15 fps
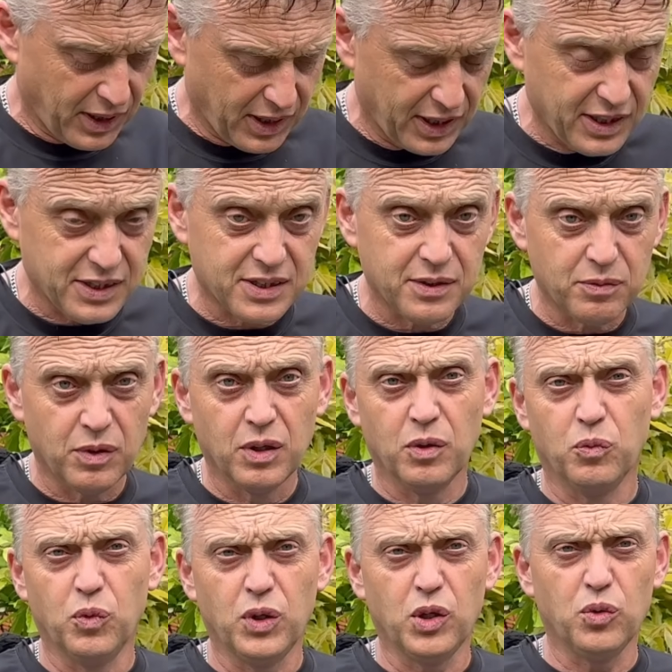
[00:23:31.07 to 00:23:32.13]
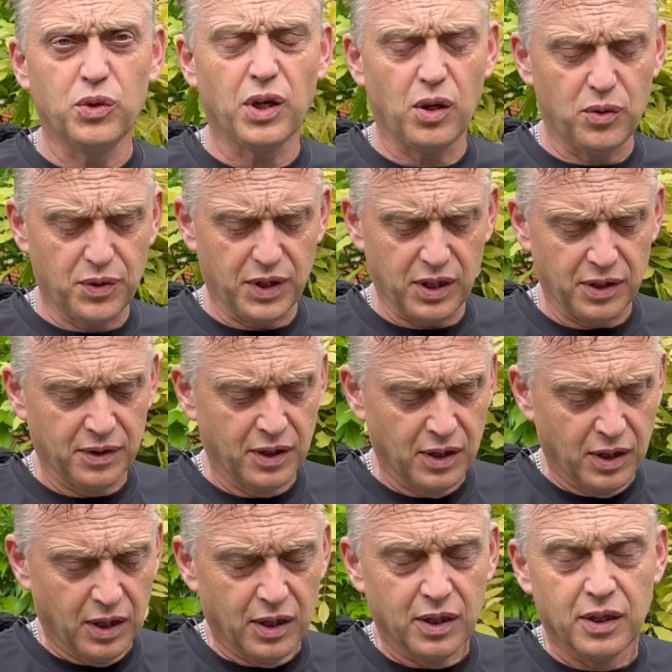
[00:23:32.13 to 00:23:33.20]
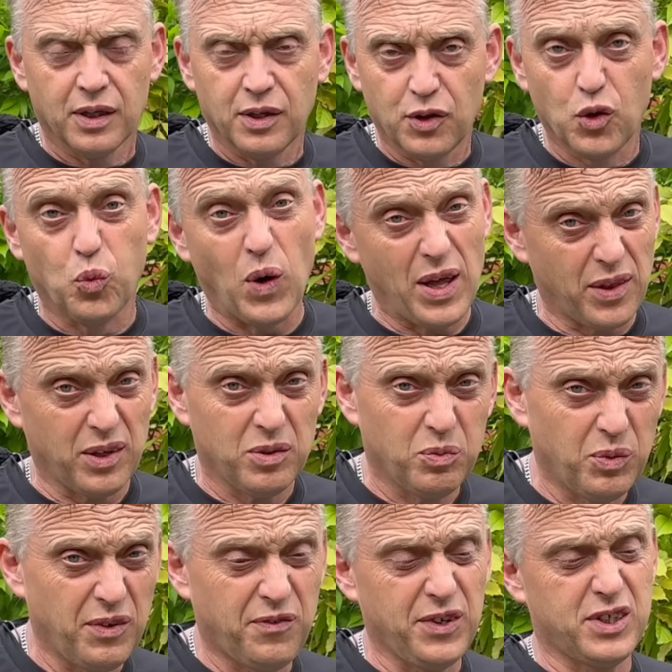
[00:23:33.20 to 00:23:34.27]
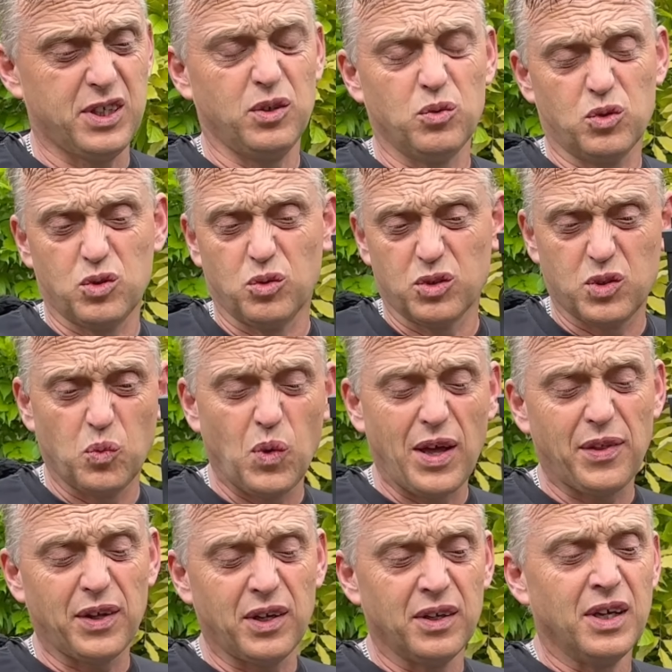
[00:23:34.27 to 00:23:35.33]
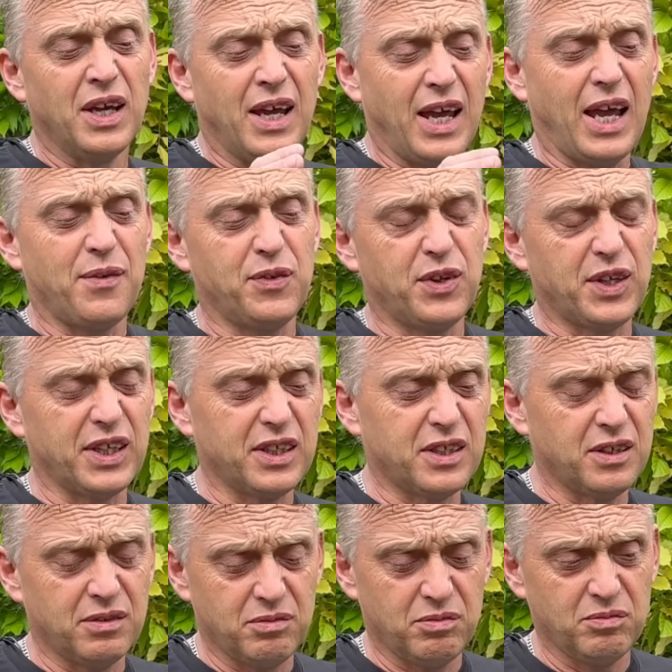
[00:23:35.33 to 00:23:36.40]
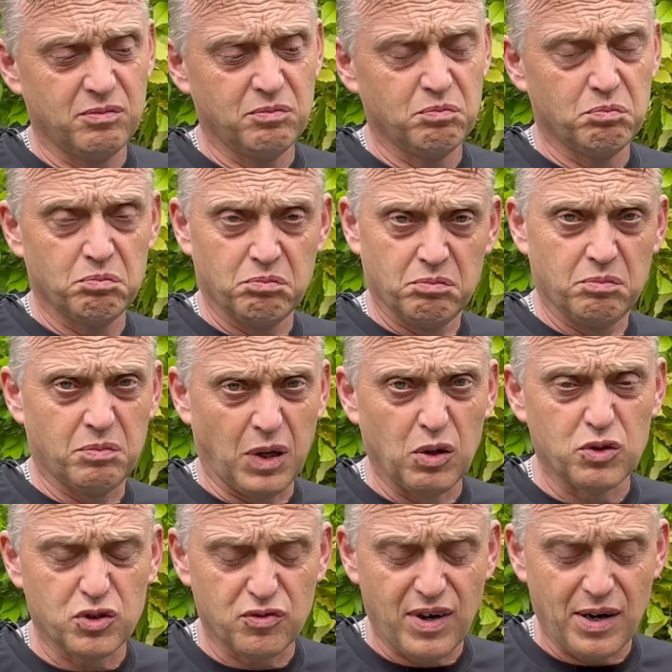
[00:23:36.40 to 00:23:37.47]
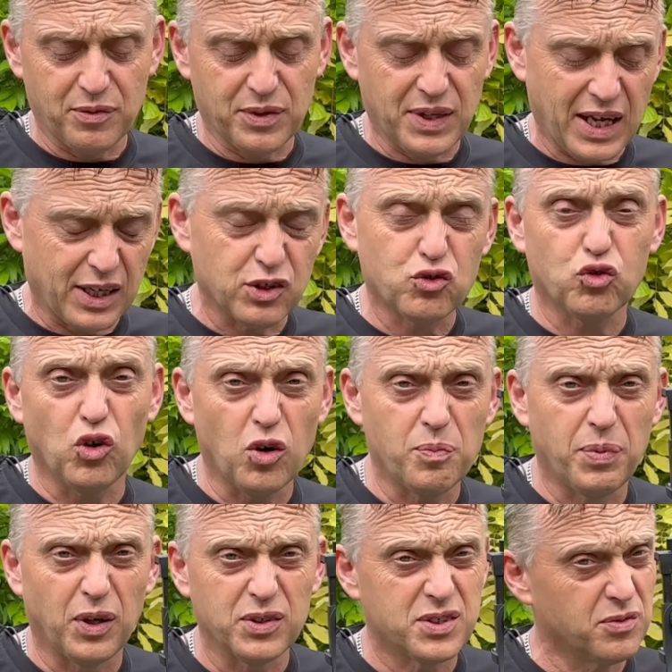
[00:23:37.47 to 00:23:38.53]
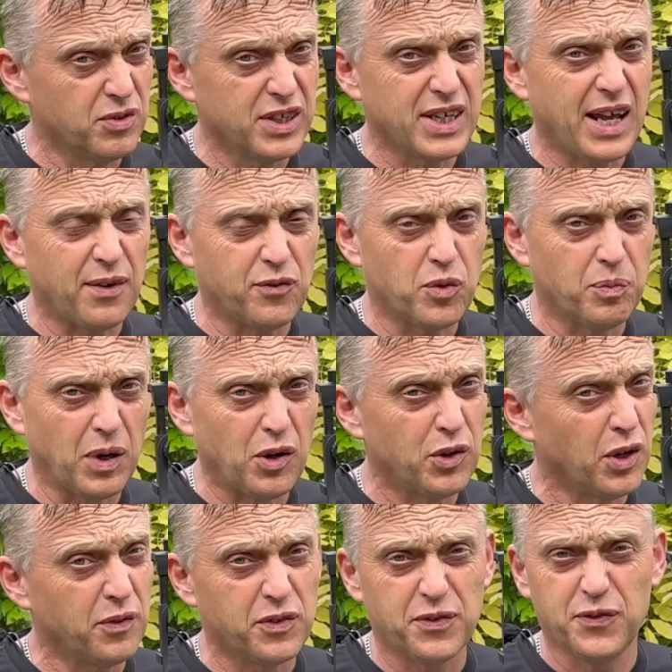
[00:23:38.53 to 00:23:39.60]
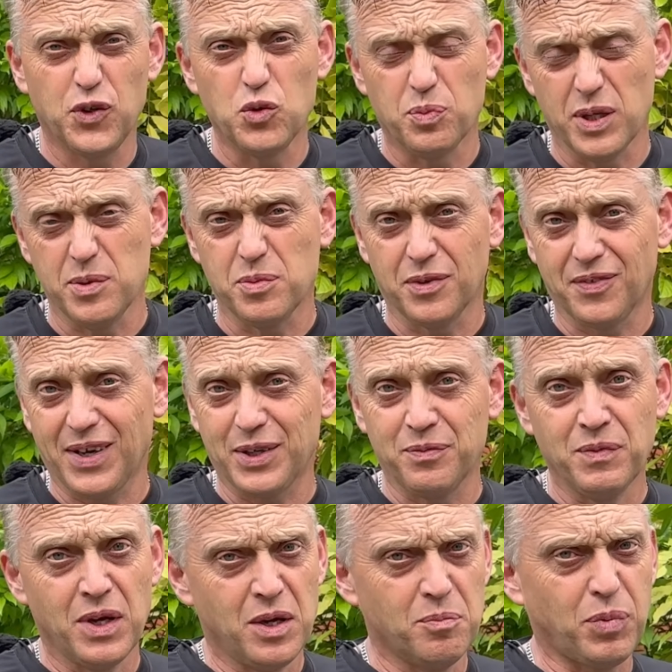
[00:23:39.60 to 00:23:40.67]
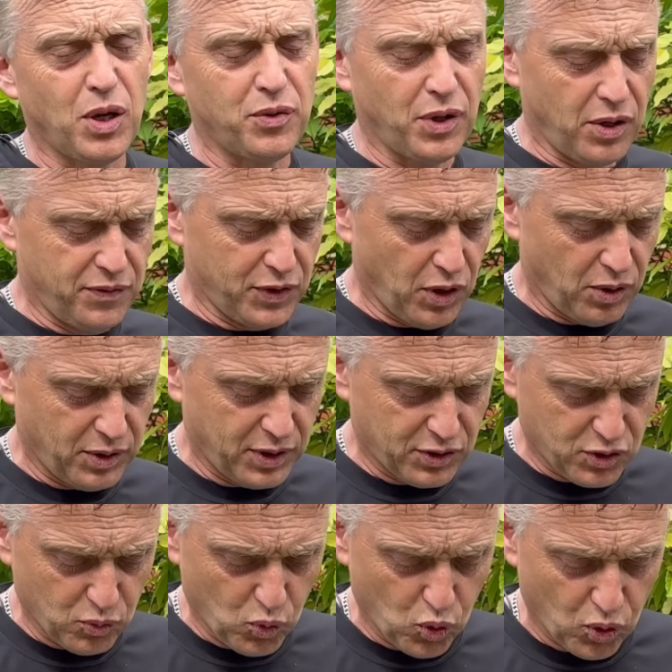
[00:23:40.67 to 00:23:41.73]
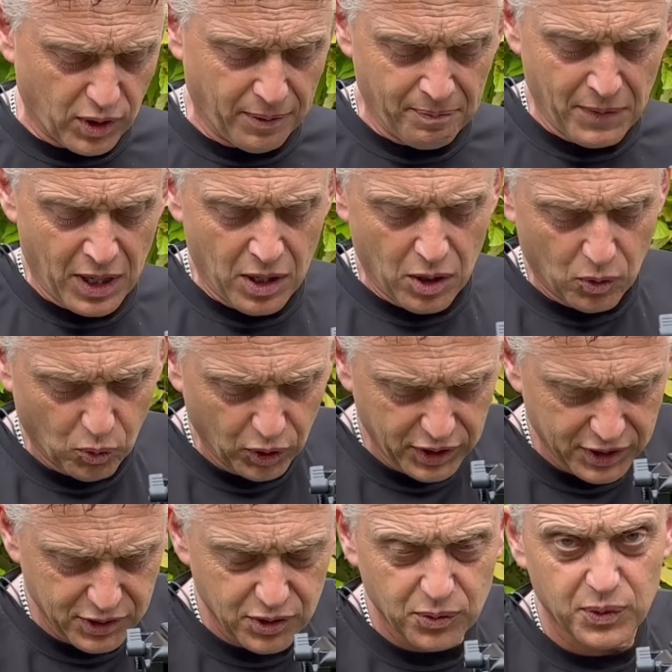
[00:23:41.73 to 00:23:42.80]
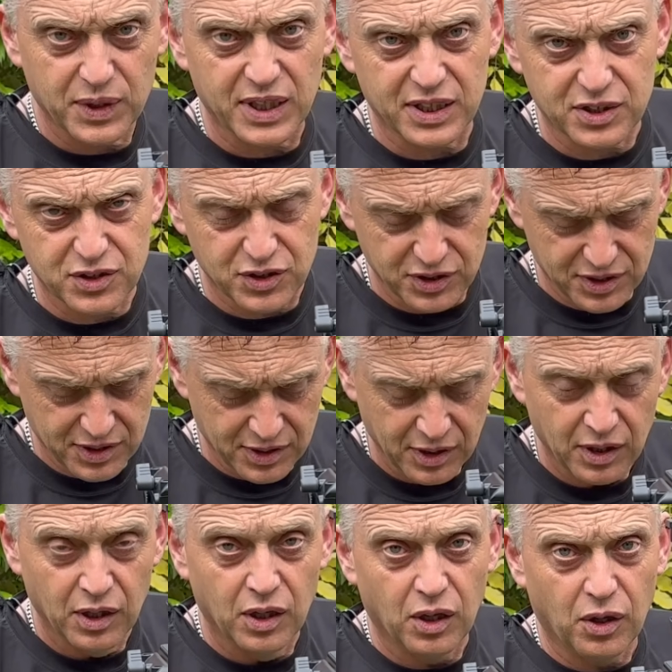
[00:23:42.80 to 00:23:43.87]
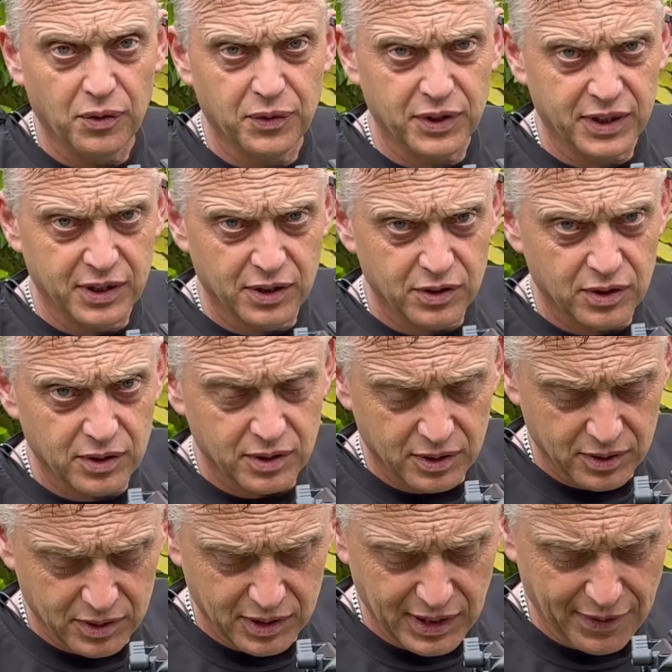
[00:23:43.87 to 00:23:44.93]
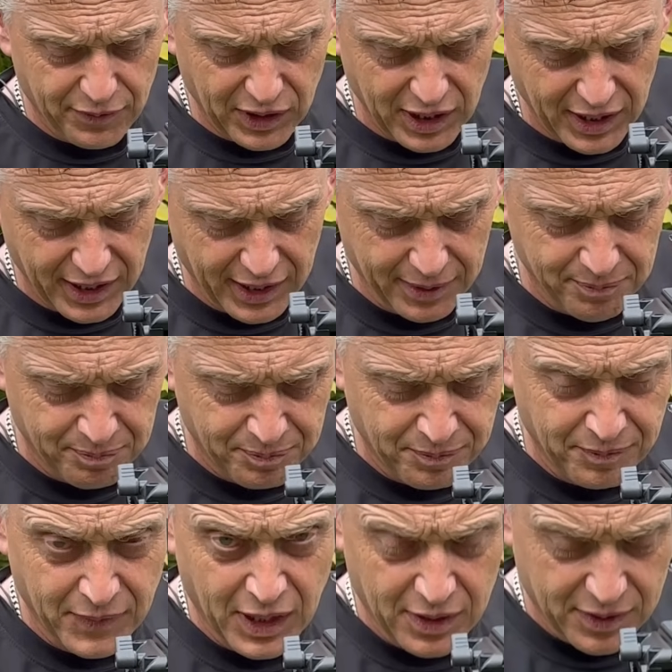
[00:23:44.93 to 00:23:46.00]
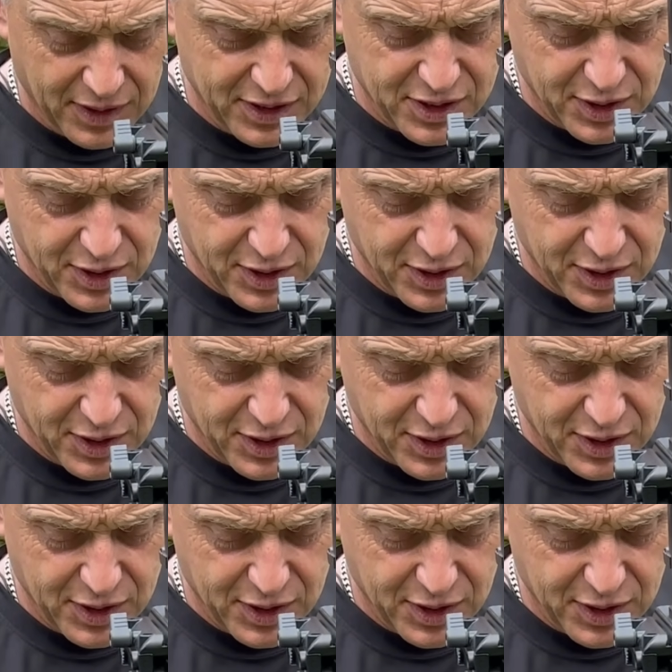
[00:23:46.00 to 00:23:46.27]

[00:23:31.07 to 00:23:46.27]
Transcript: is we all know that the weather, we fish in all sorts of weather, everything blows around and that, and tripods are renowned for blowing over. A few people have had them blown over going into water. What you can do with this, just on the level here, there's